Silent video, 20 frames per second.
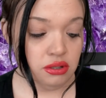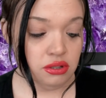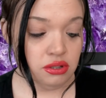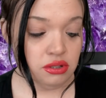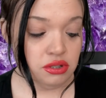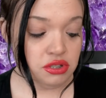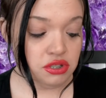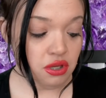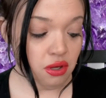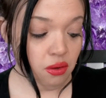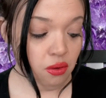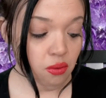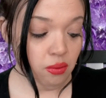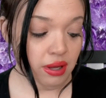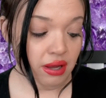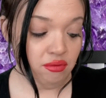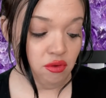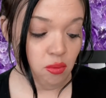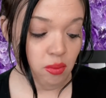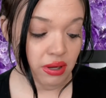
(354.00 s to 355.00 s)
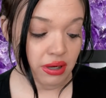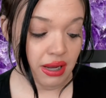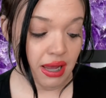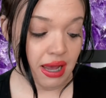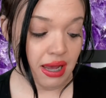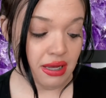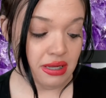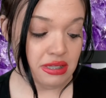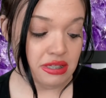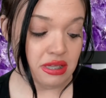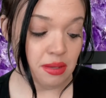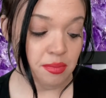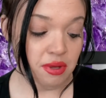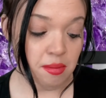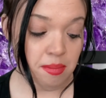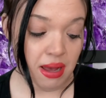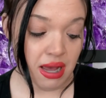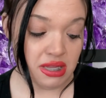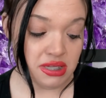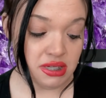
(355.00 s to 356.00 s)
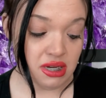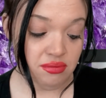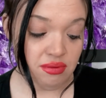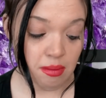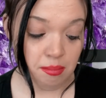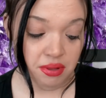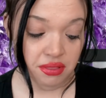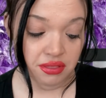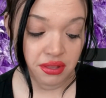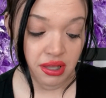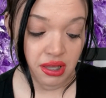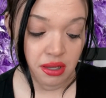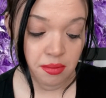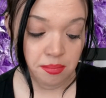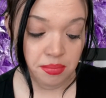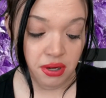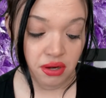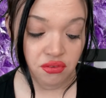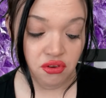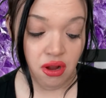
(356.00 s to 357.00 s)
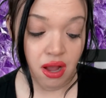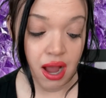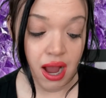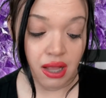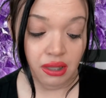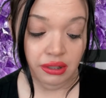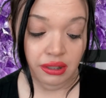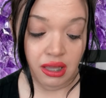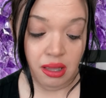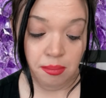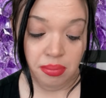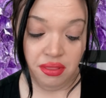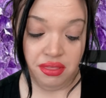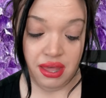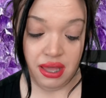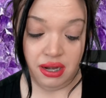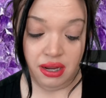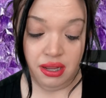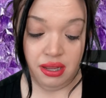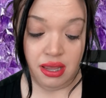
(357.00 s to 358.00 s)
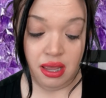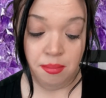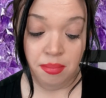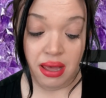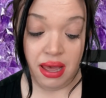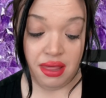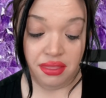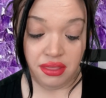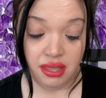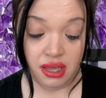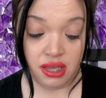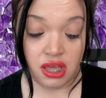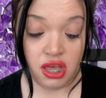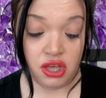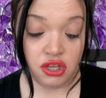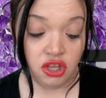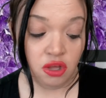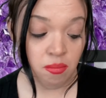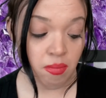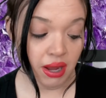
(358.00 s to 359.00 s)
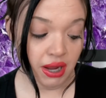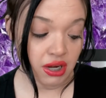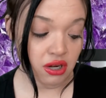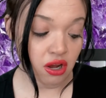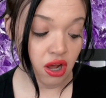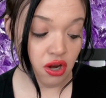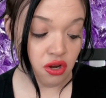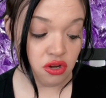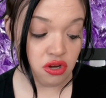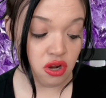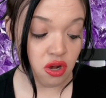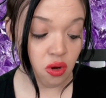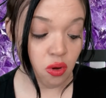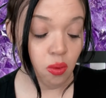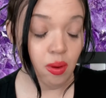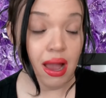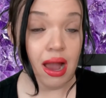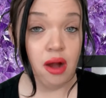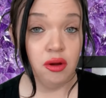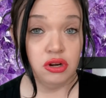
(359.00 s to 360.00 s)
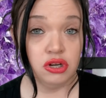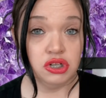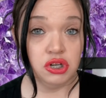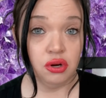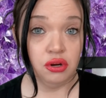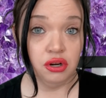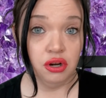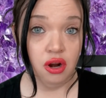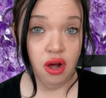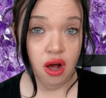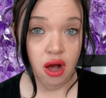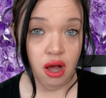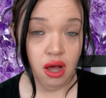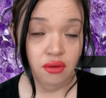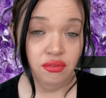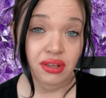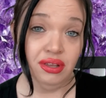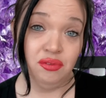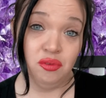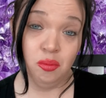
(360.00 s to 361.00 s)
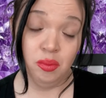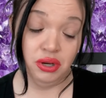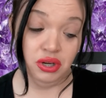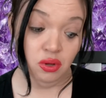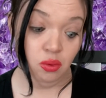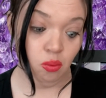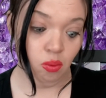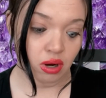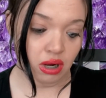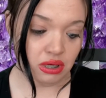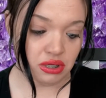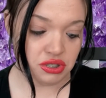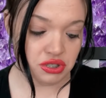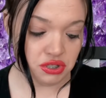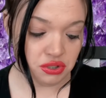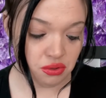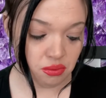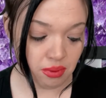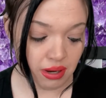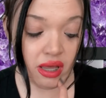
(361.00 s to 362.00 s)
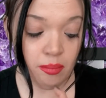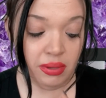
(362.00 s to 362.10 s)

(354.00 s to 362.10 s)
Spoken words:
So everyone has some capacity of empathy, but if you're highly empathic, you might not know how to turn it off even when you want to, right?